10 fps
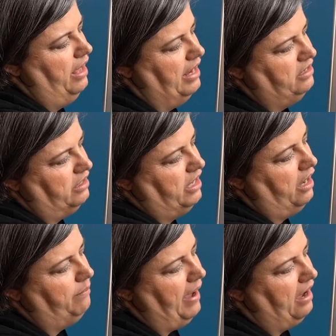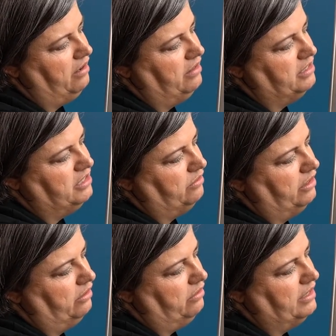and you come out of the
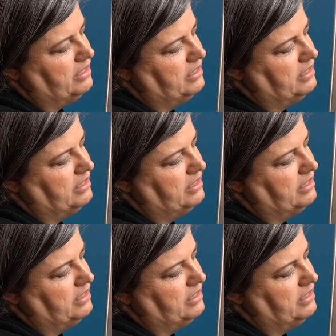donut hole at